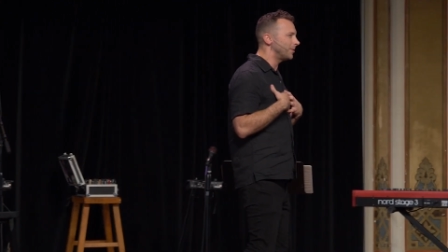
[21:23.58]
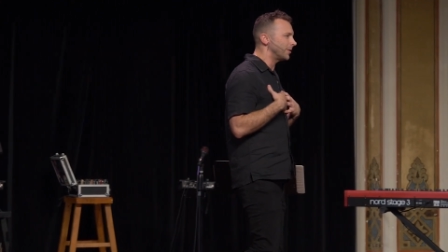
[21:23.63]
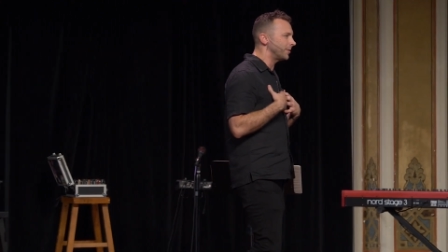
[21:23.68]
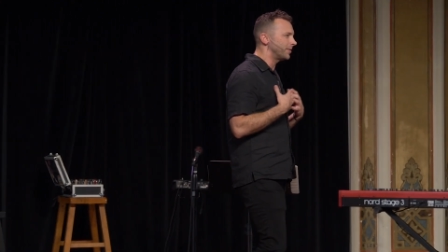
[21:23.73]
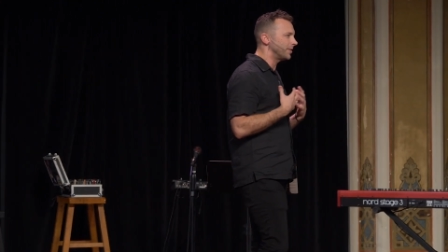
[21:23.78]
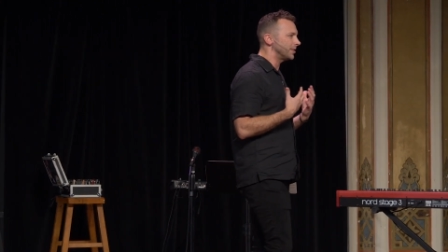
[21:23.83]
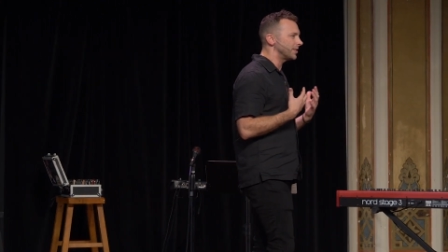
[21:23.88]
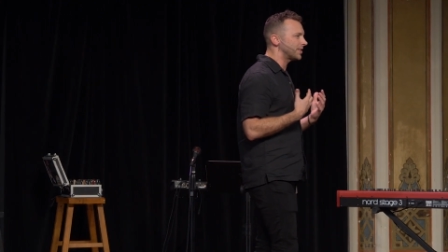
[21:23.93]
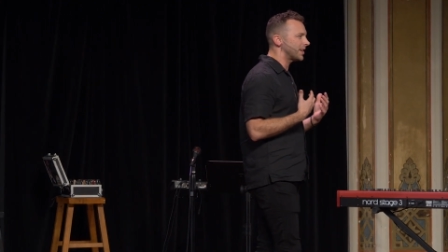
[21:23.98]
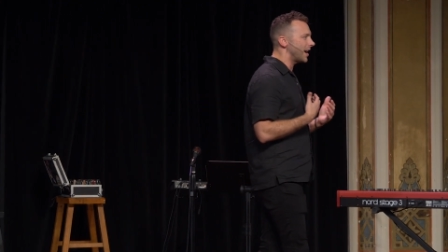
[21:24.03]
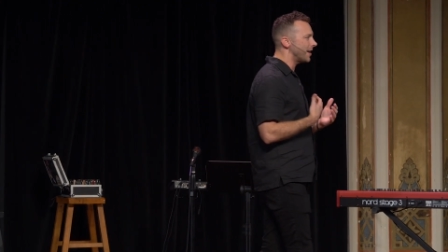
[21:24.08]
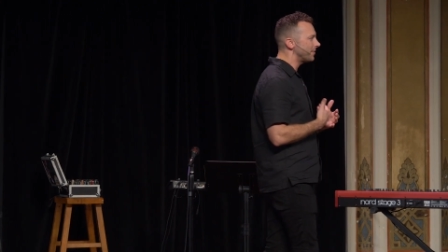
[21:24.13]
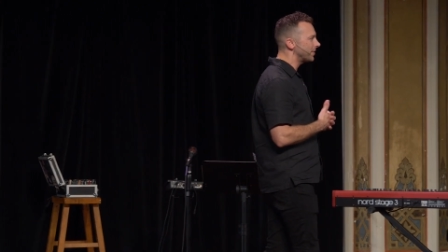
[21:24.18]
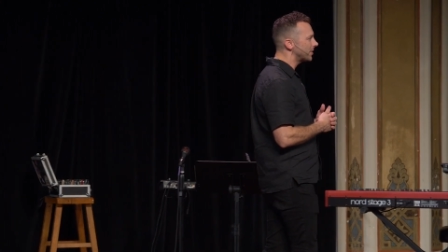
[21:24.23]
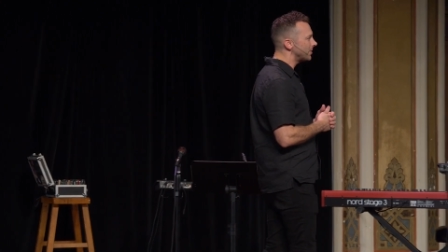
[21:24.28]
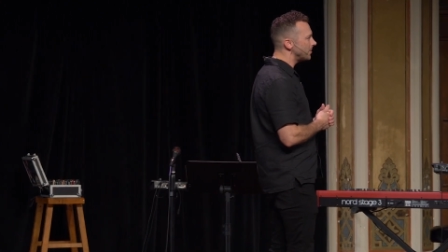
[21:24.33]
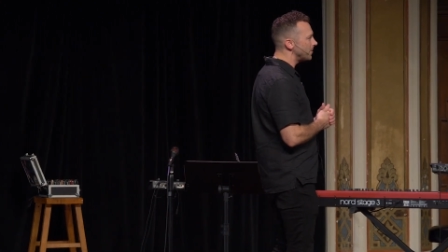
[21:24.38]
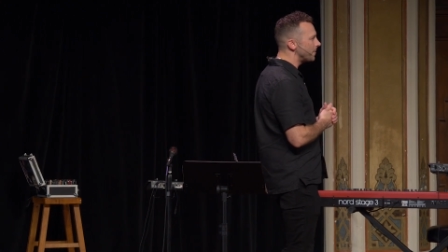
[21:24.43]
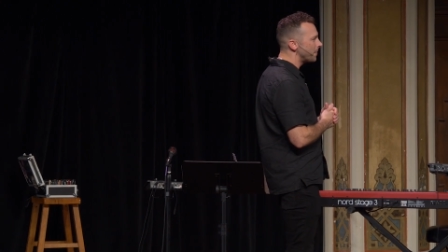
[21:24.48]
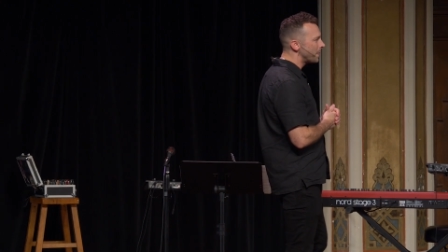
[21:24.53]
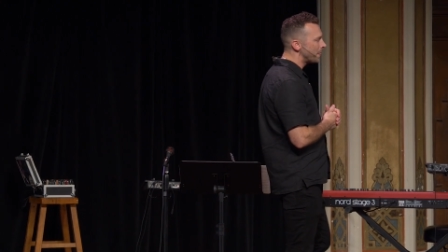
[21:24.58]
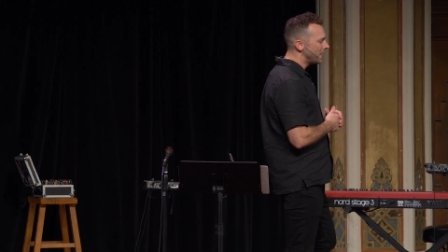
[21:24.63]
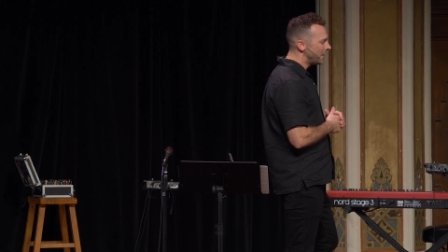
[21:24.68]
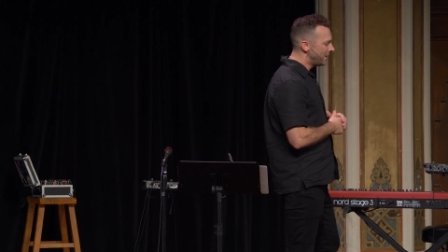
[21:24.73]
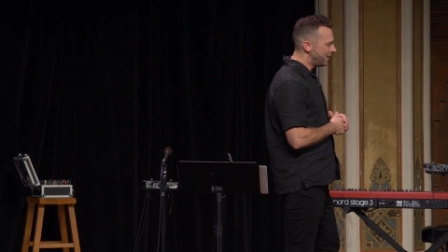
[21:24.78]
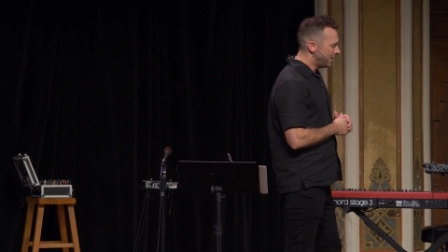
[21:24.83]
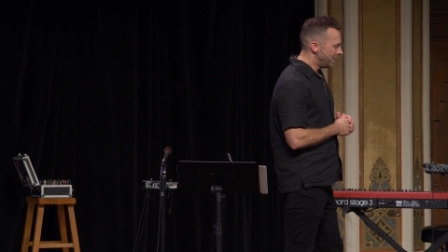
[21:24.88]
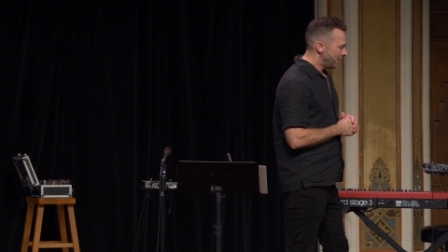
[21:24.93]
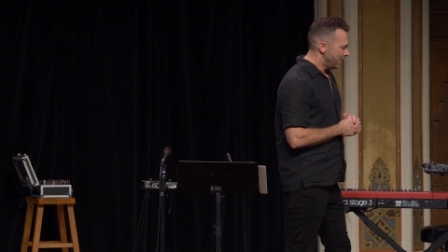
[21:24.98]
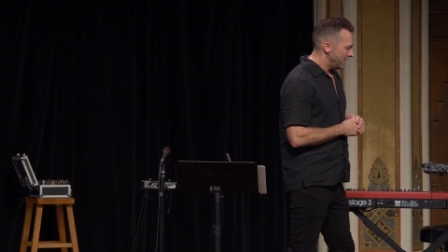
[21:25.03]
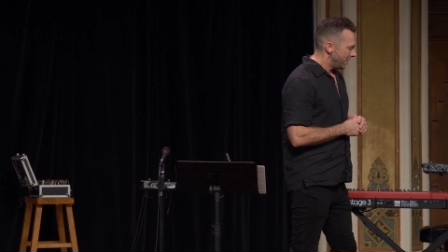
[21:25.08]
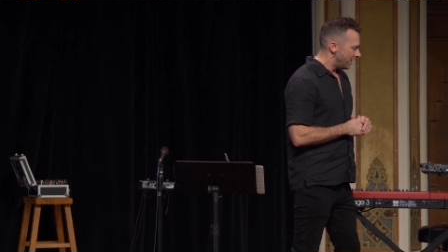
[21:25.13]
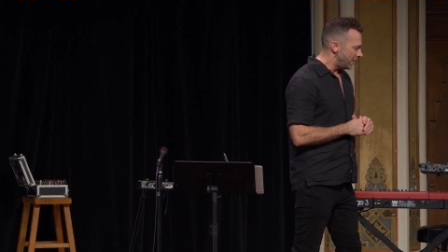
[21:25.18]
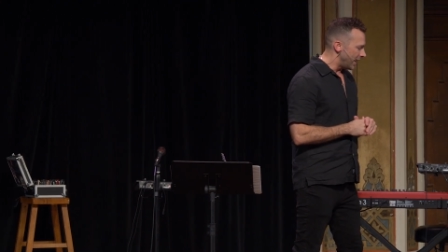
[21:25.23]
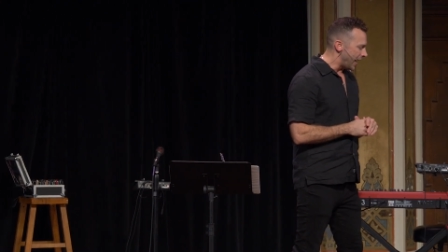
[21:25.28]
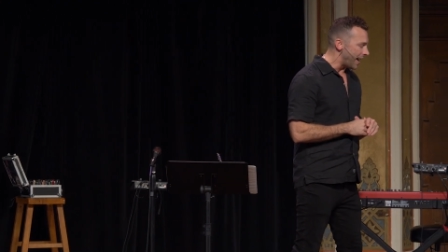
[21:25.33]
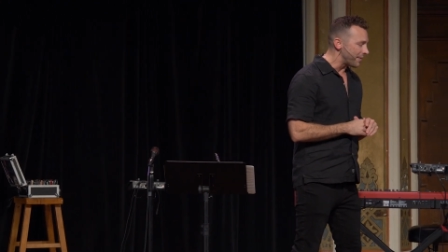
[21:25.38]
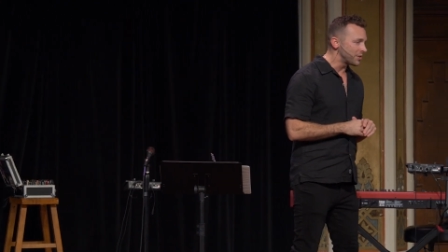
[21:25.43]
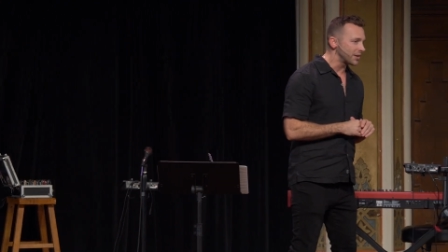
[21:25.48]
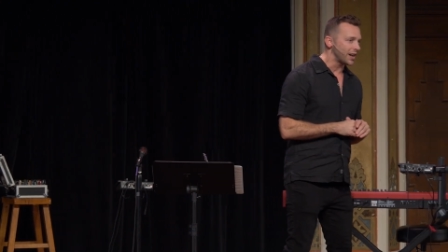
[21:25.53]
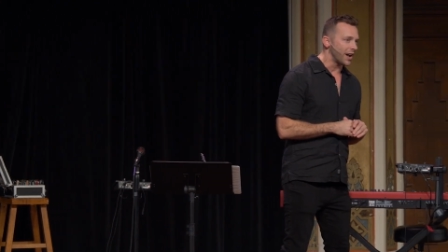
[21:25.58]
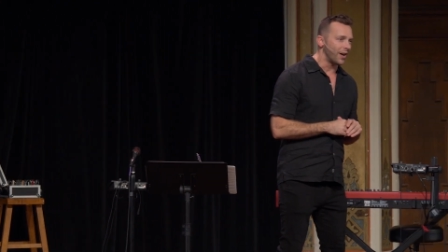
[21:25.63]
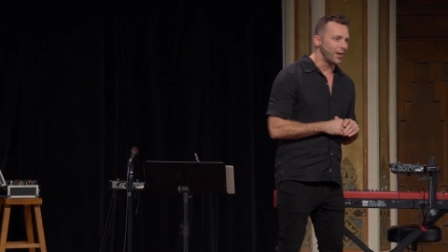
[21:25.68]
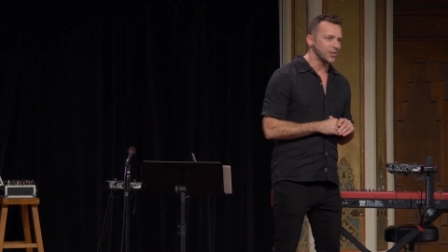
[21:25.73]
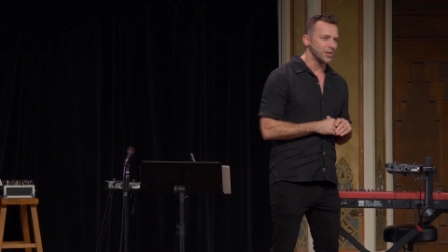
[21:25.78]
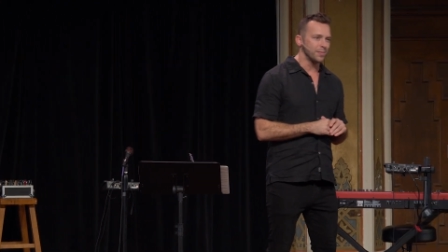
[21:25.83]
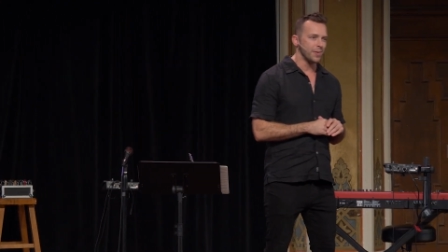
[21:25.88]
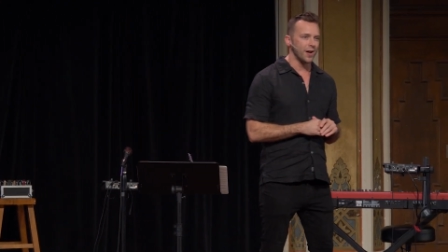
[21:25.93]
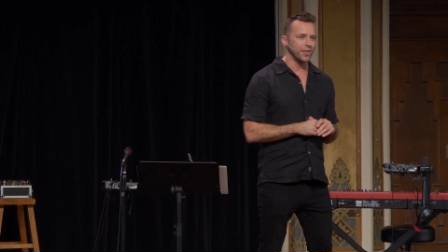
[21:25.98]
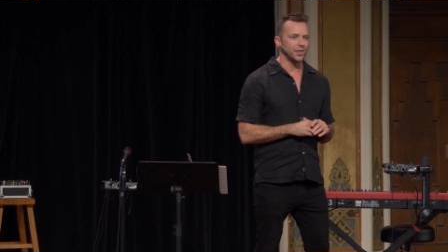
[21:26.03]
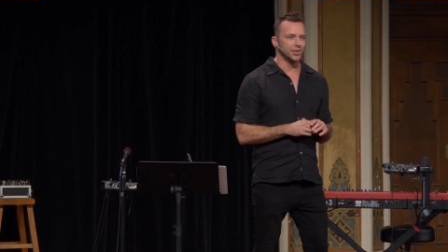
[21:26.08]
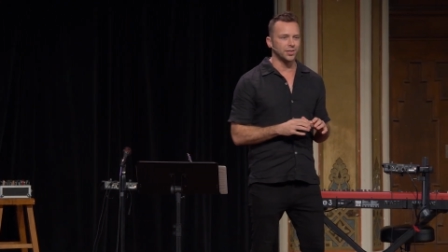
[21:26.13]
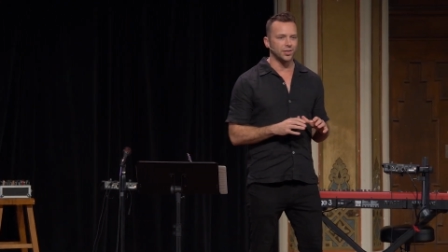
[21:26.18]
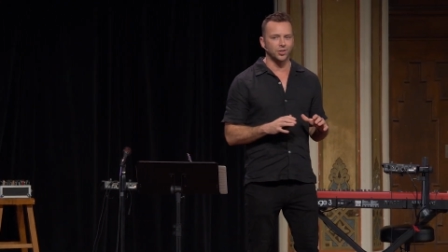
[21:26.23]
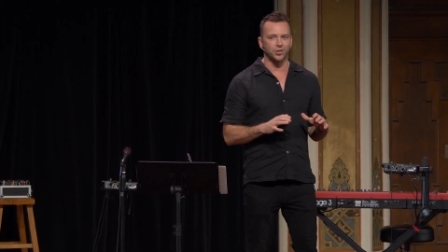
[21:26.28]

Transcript: or philosophical. Uh, after college, I bought this